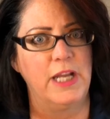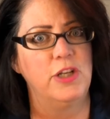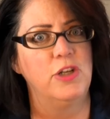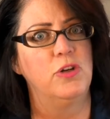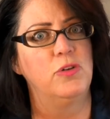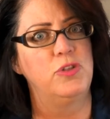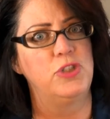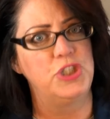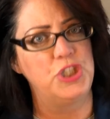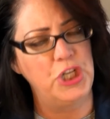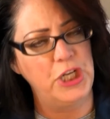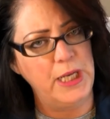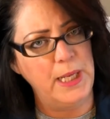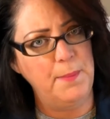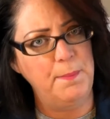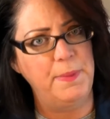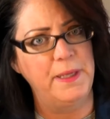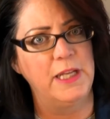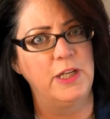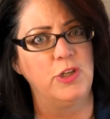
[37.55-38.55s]
and you
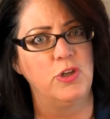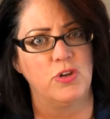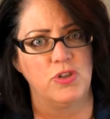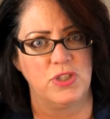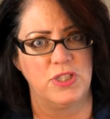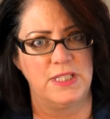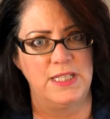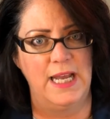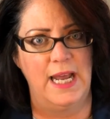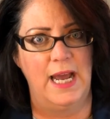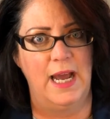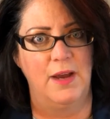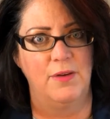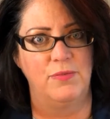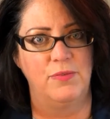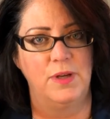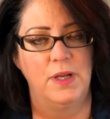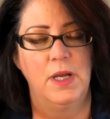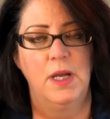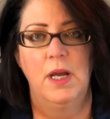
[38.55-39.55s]
champion your
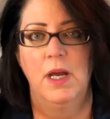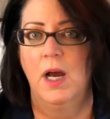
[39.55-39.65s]
staff.